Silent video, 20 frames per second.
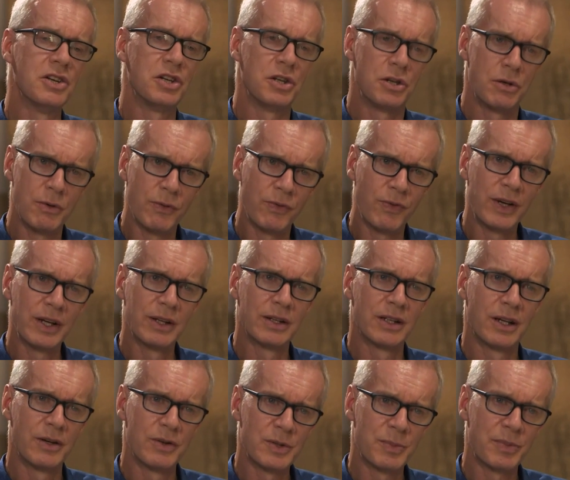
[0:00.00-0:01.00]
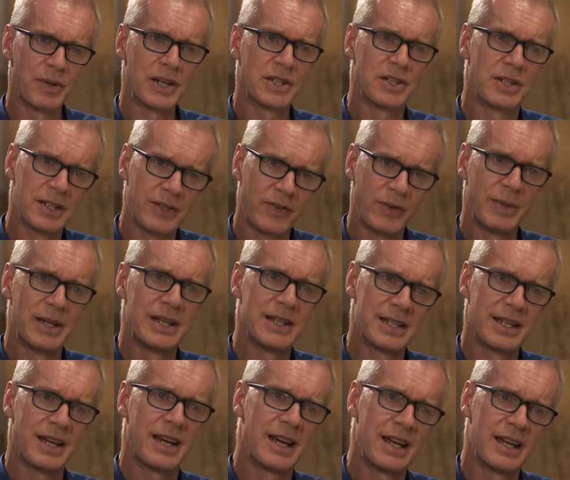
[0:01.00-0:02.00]
Do you feel those pressures from
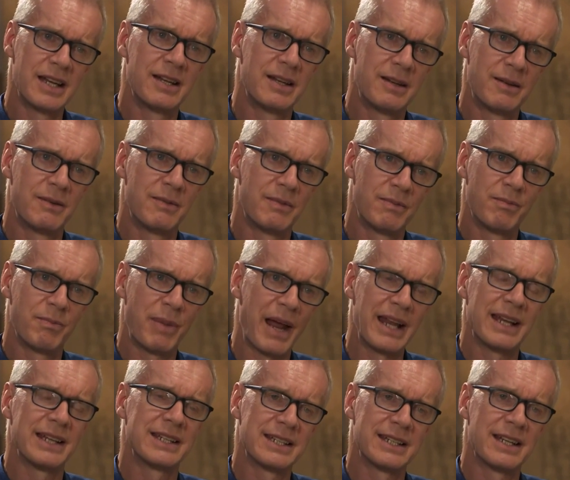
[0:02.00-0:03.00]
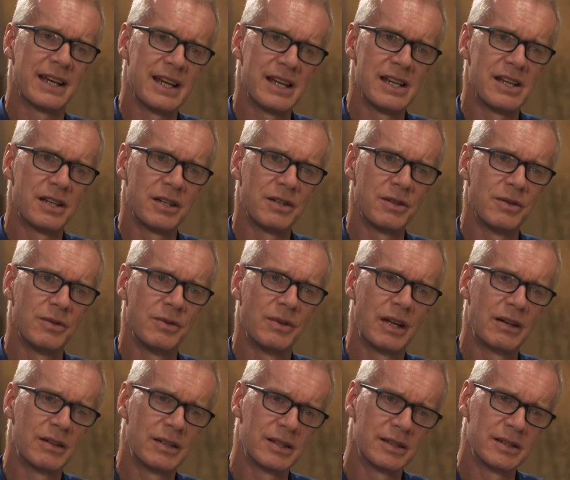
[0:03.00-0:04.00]
inside Palestine too?
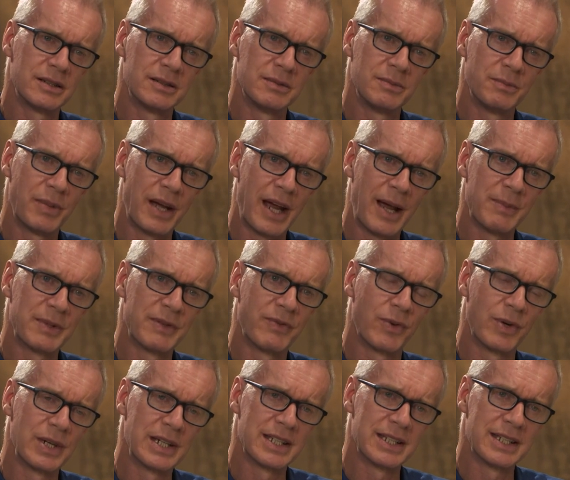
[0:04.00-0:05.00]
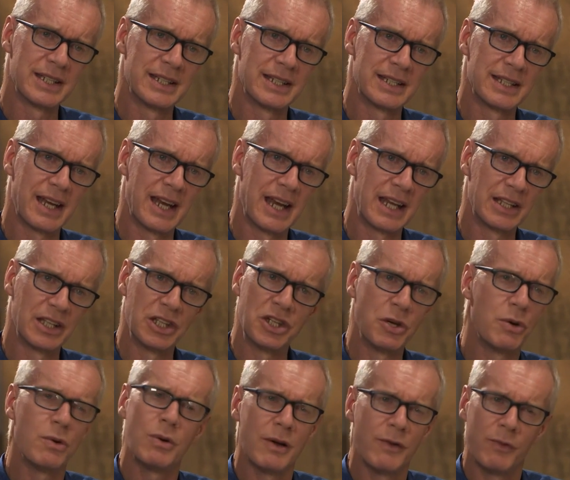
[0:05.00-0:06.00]
There are perhaps voices saying that
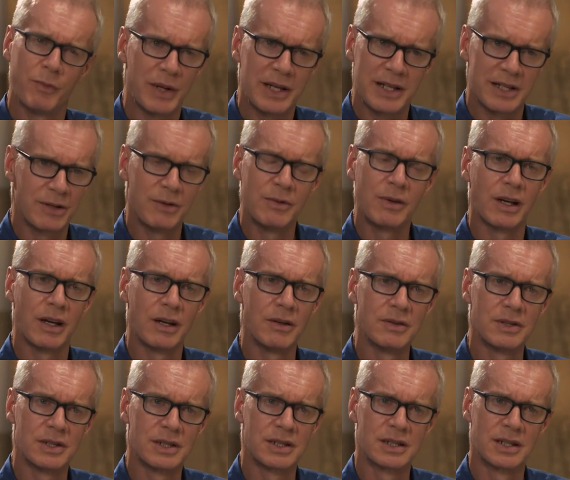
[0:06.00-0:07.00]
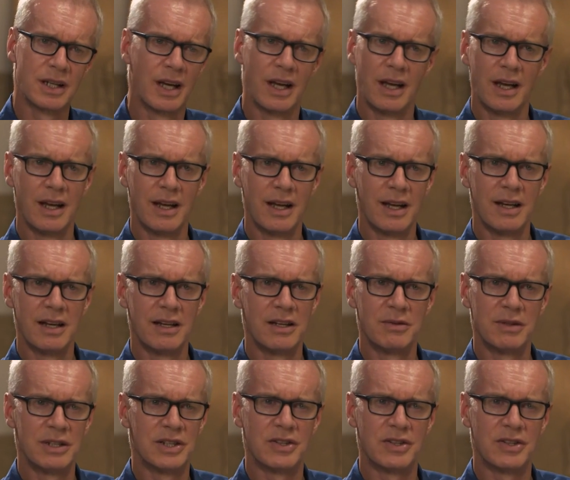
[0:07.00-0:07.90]
you have been too close to